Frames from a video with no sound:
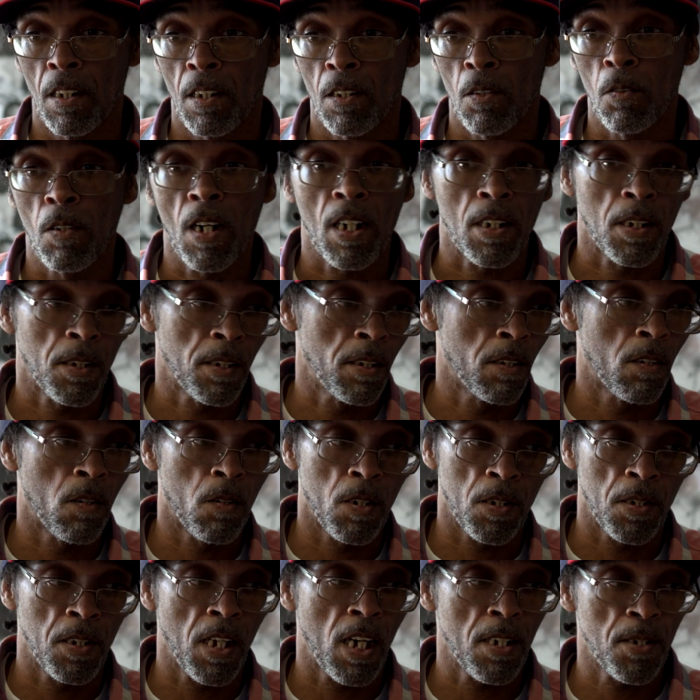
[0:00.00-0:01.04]
You got to, you know,
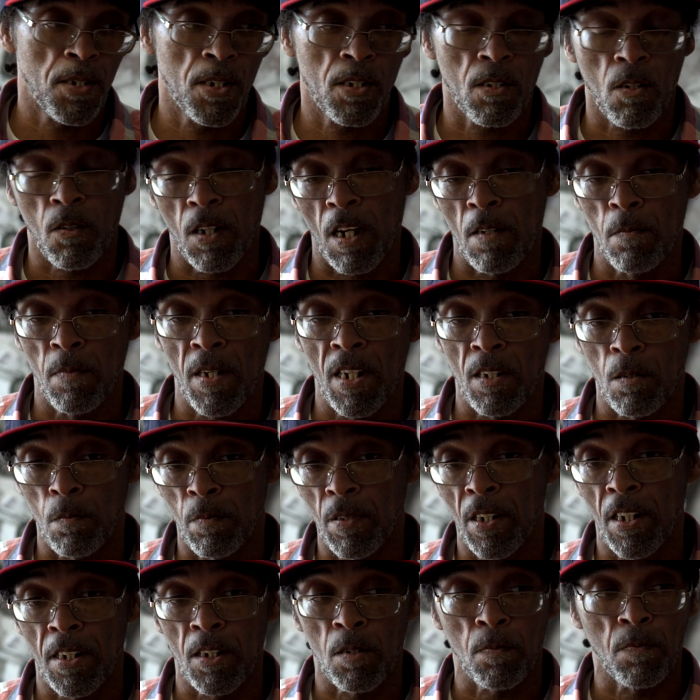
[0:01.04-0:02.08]
it's not just, okay, being a
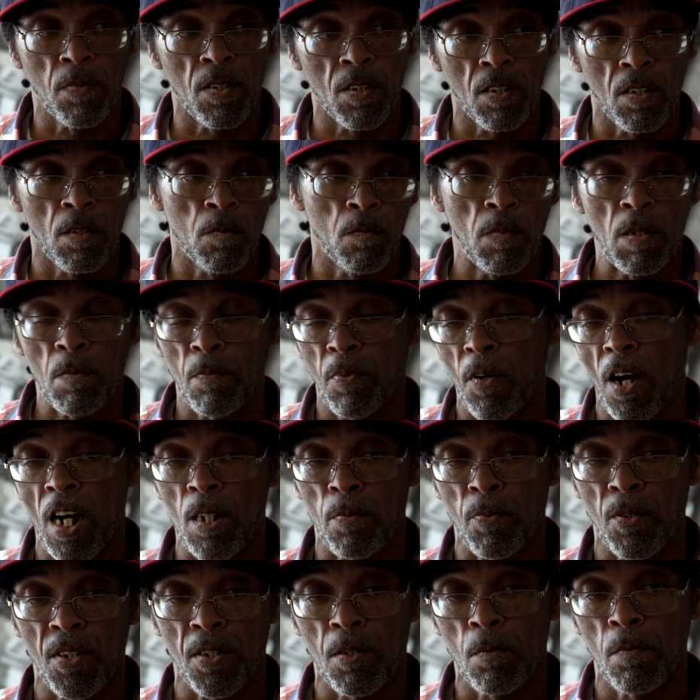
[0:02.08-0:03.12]
blood, it'd be
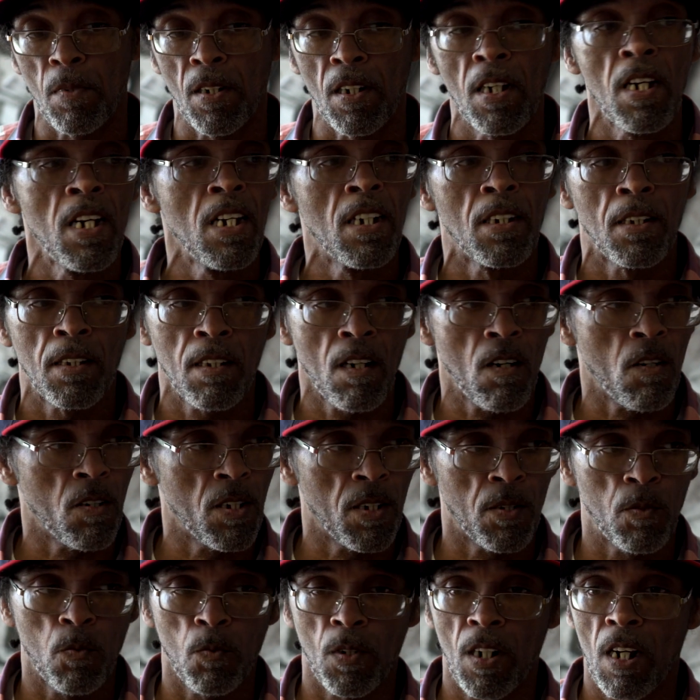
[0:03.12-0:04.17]
prosperous to be. No,
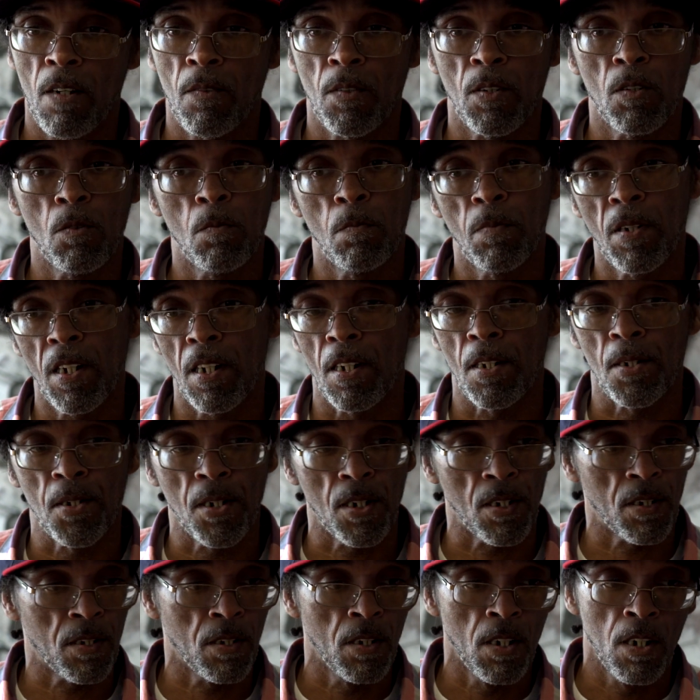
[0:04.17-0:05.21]
it's whatever you be, it's
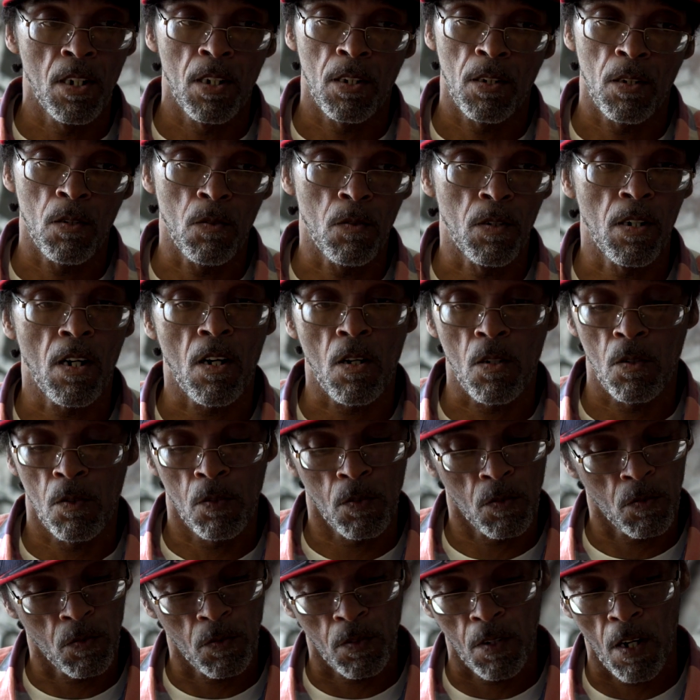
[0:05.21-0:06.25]
just, you go.
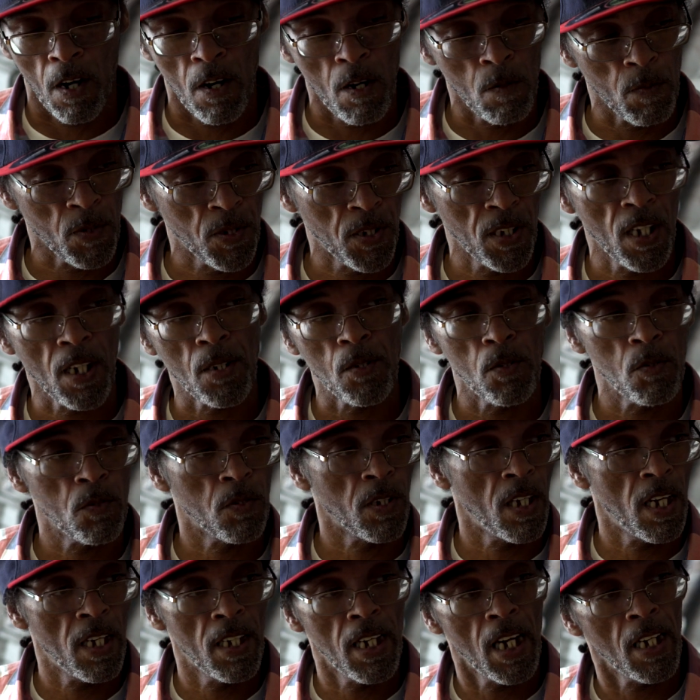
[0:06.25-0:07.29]
The homosexuals,
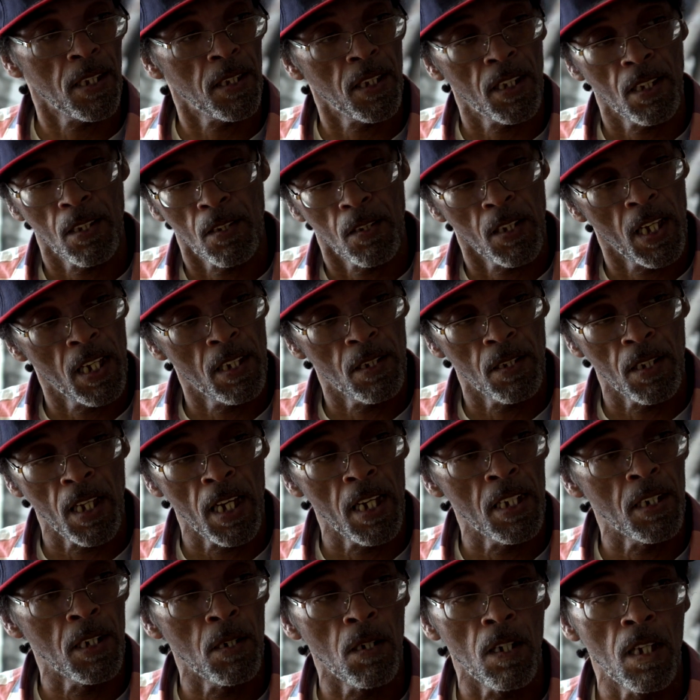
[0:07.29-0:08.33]
they in
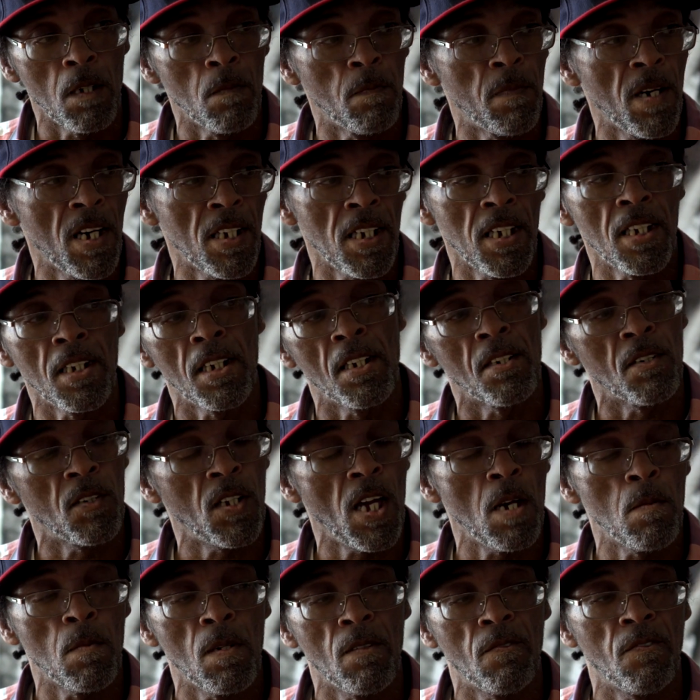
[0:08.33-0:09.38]
the embedded in the
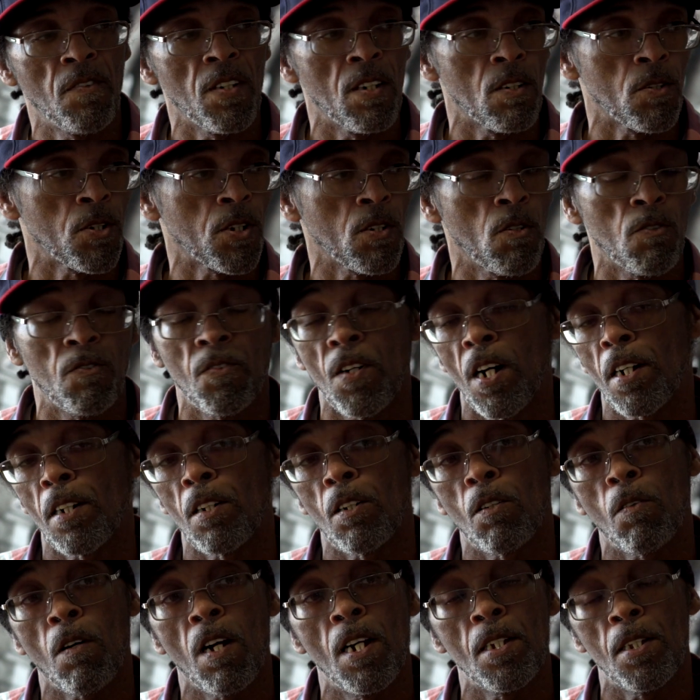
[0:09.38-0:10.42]
entertainment field so
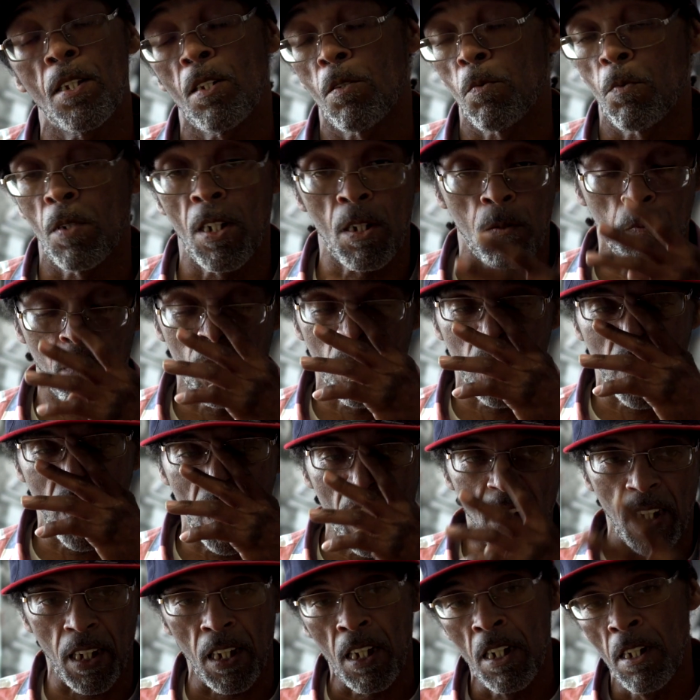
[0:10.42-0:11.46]
fucking crazy, it's
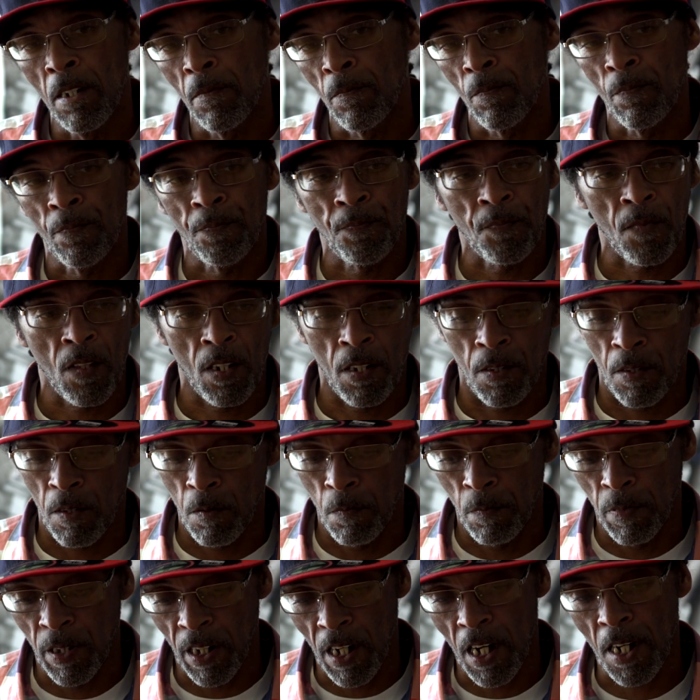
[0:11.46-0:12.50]
pathetic.
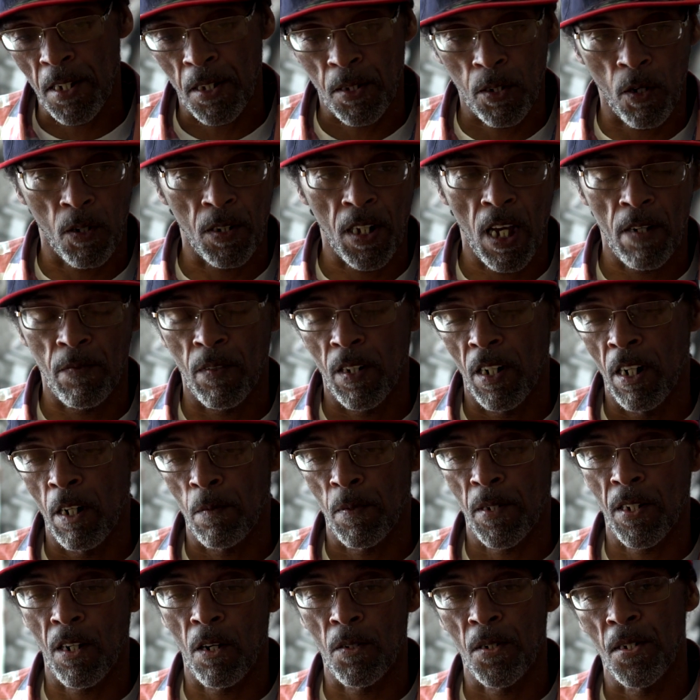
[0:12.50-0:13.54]
The blood's starting to have an
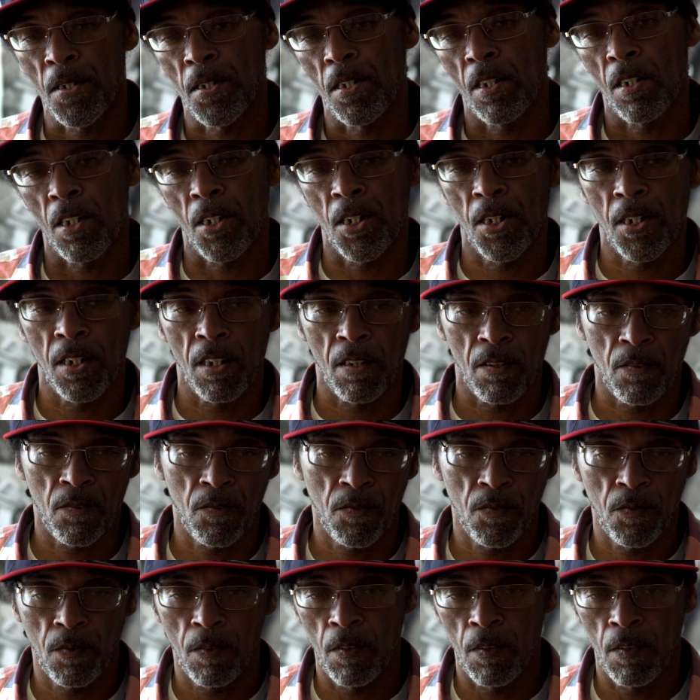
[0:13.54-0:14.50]
upsurge instead of shit.